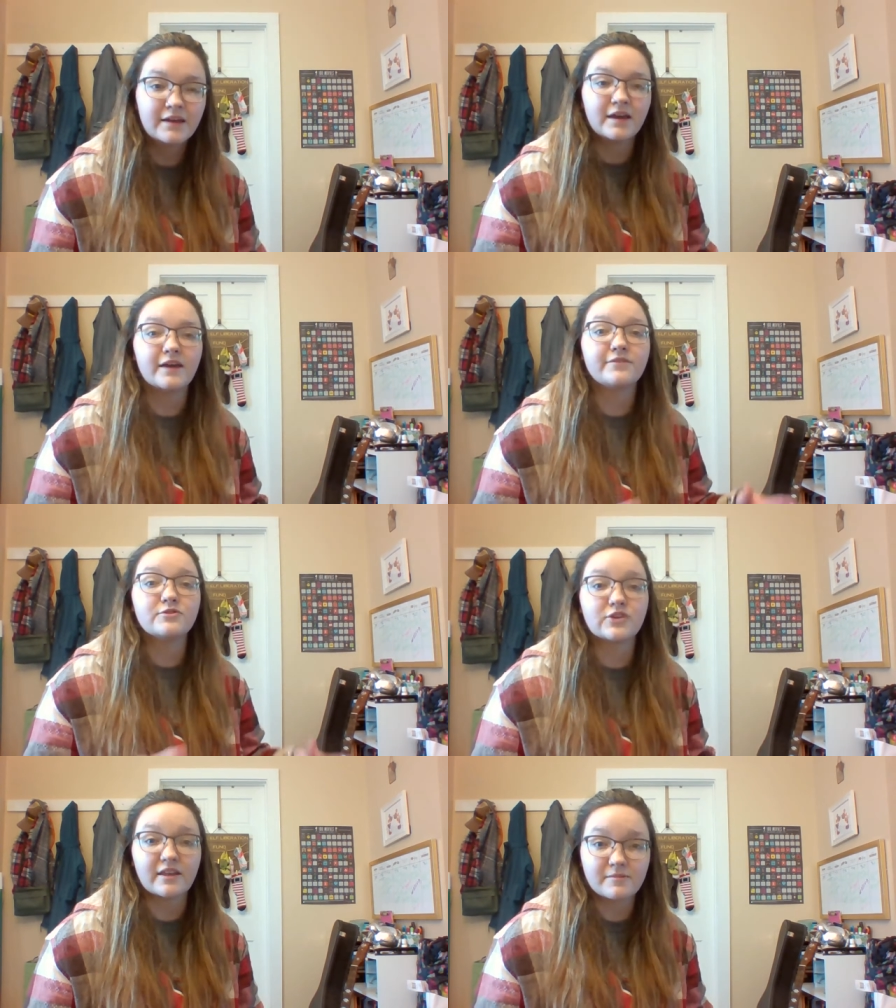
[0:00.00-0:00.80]
if
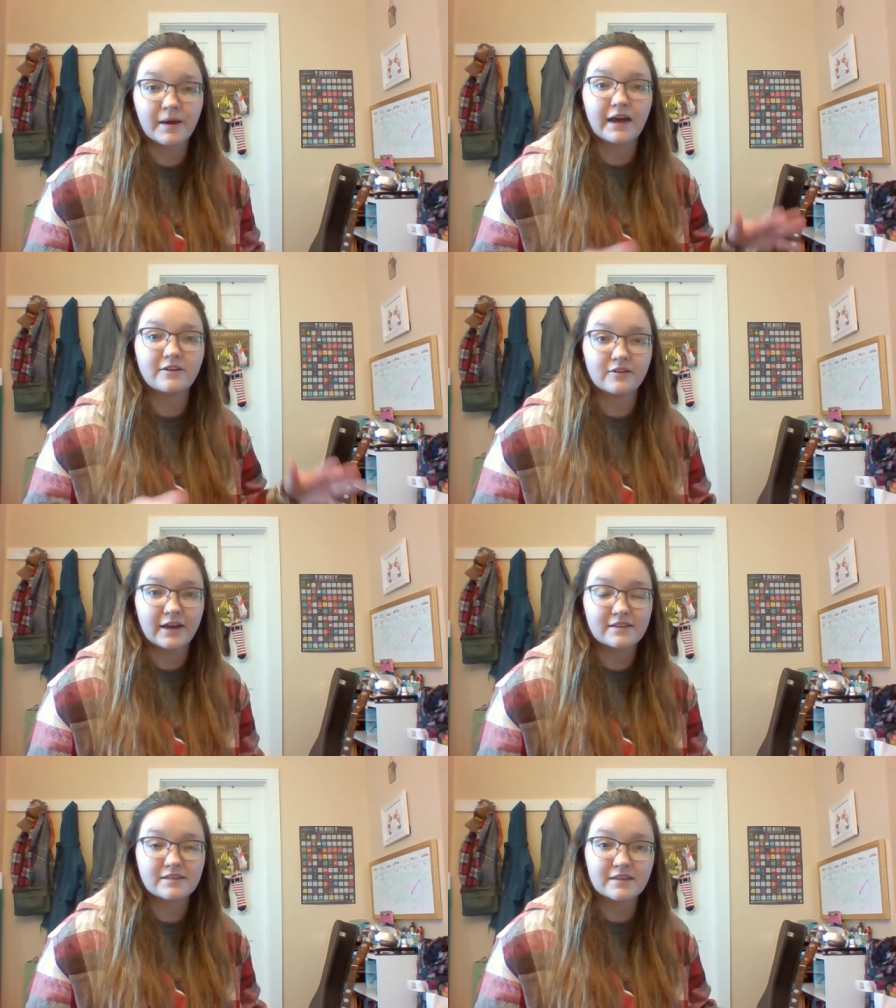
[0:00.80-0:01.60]
you just pat your
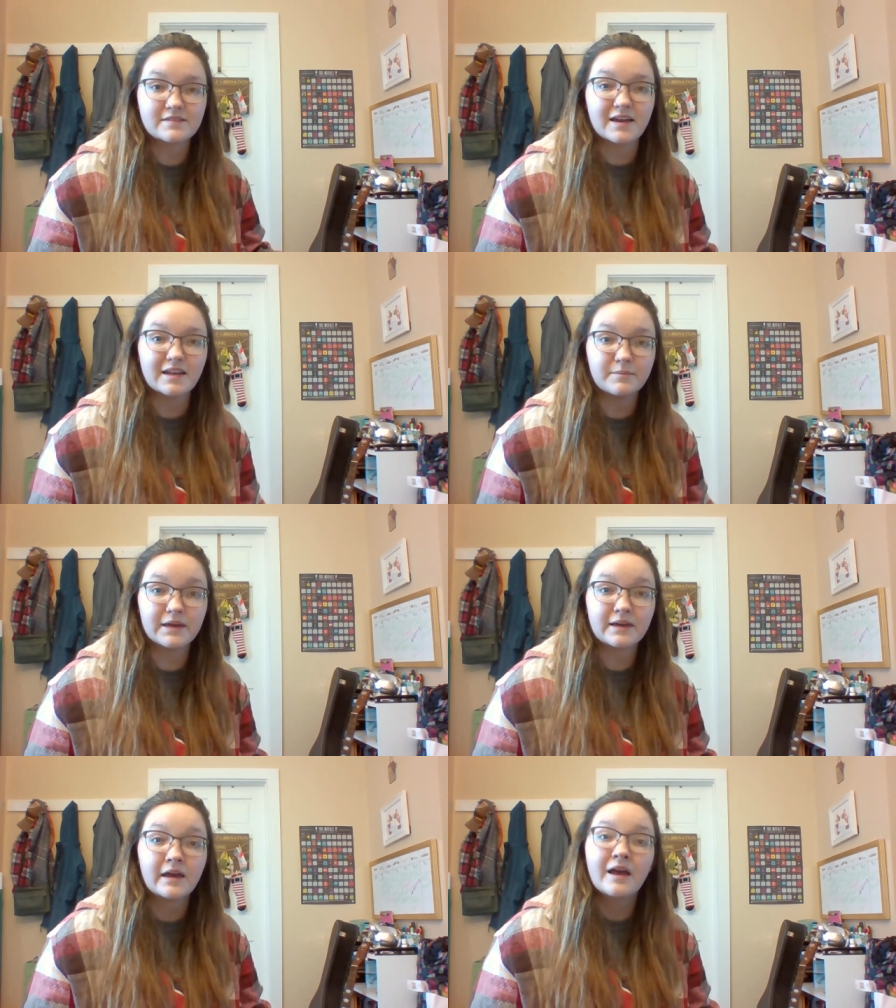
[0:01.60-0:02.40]
legs to the steady
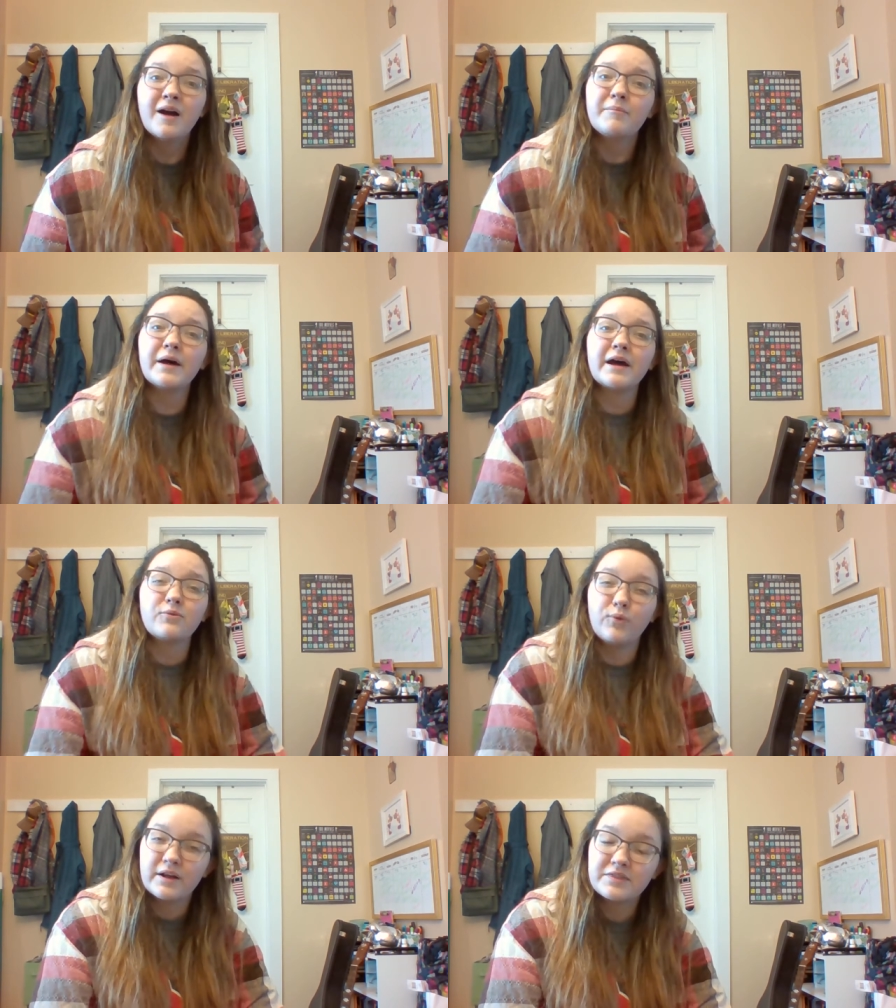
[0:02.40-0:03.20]
beat. But
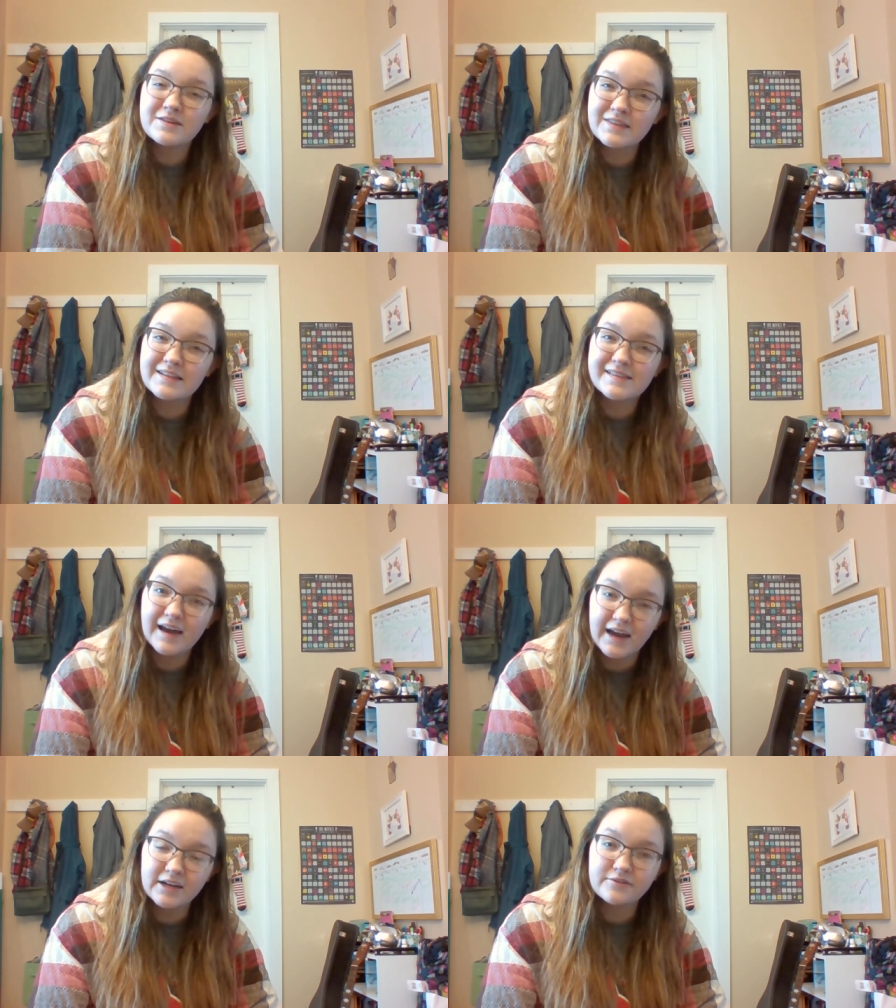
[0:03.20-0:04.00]
one thing that's
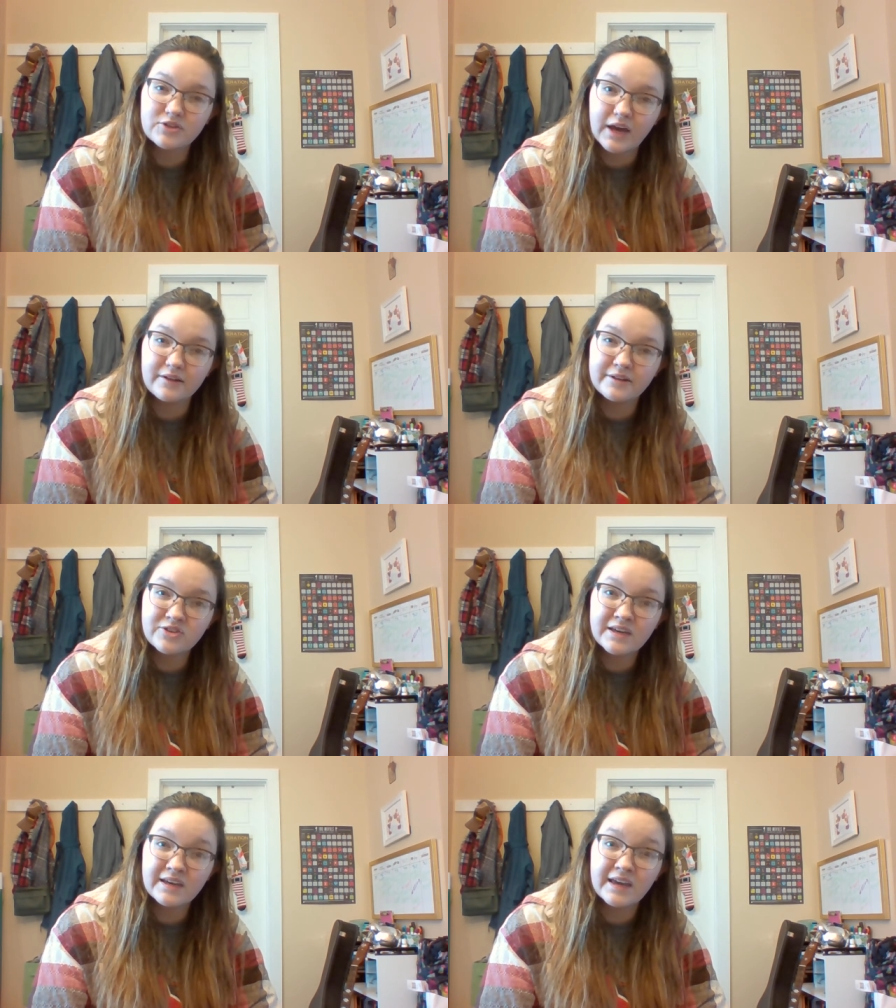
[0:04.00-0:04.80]
kind of
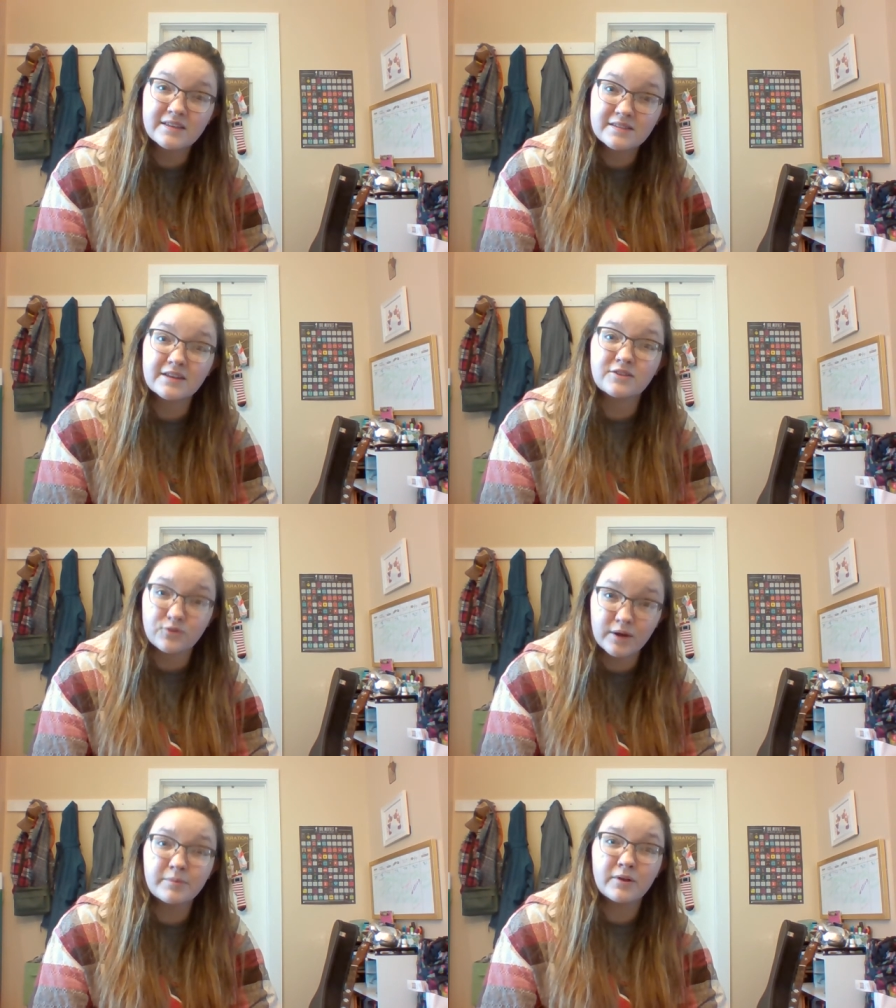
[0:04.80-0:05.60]
challenging is to
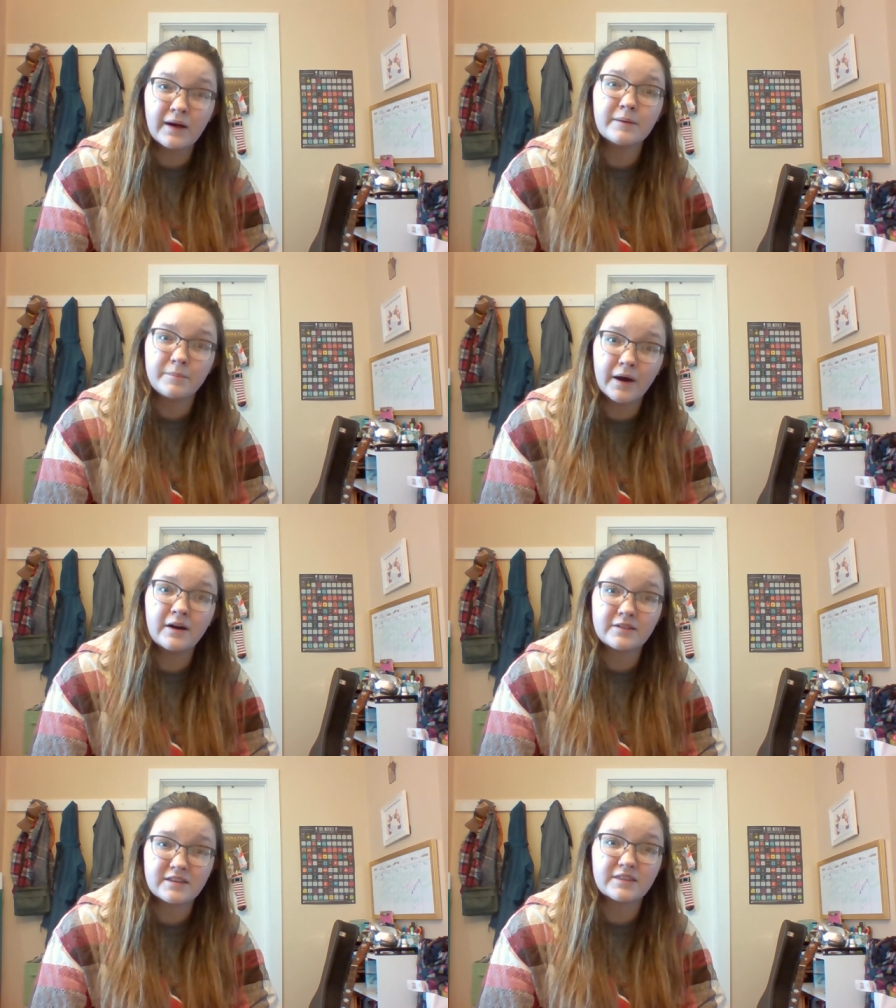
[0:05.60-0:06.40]
dribble a
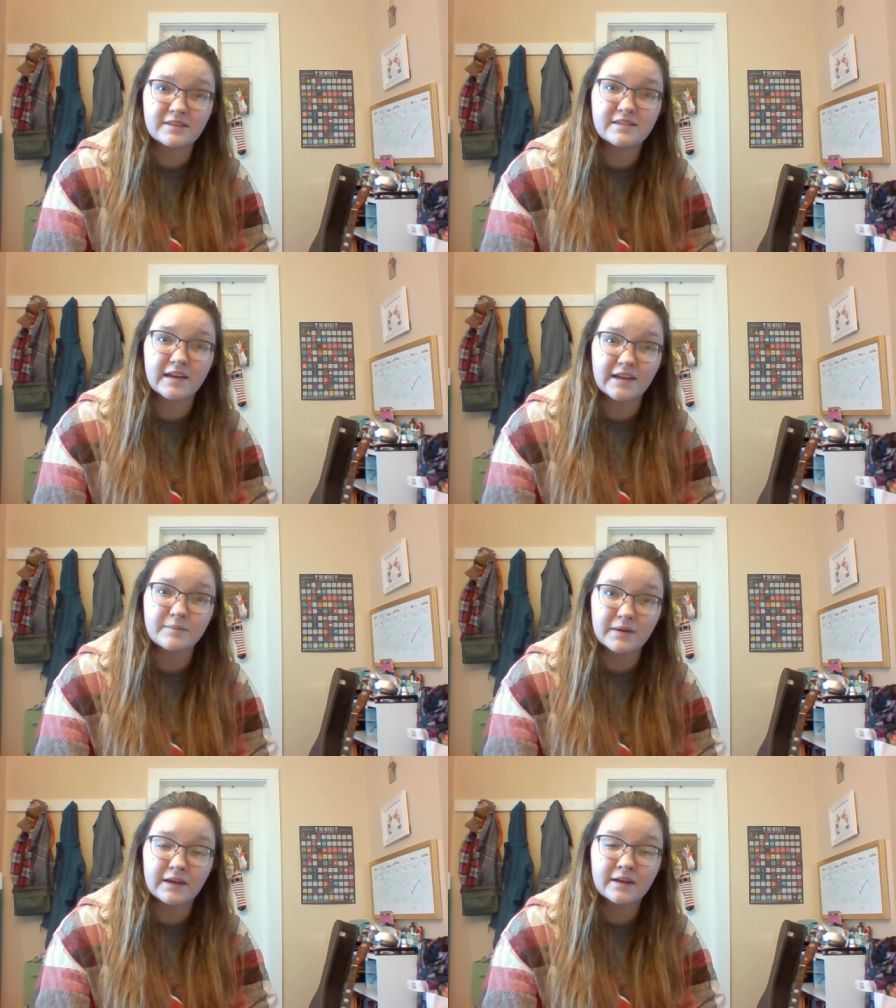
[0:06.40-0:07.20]
ball to the
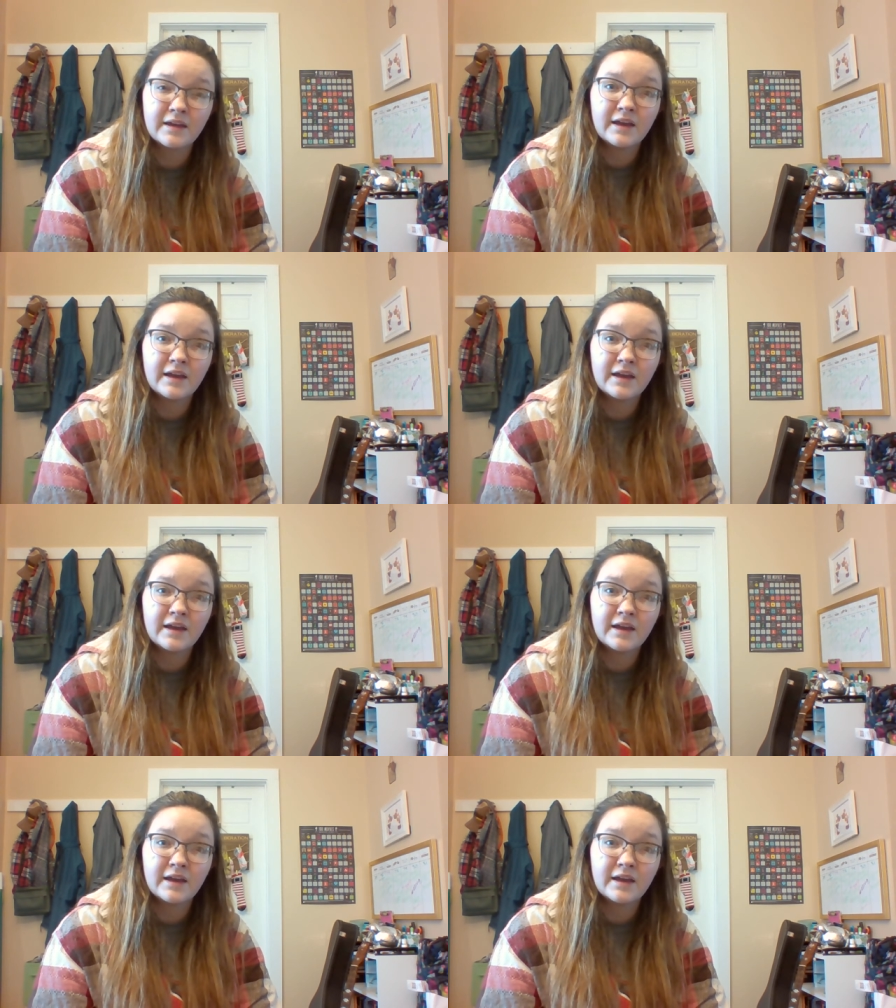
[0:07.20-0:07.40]
steady beat.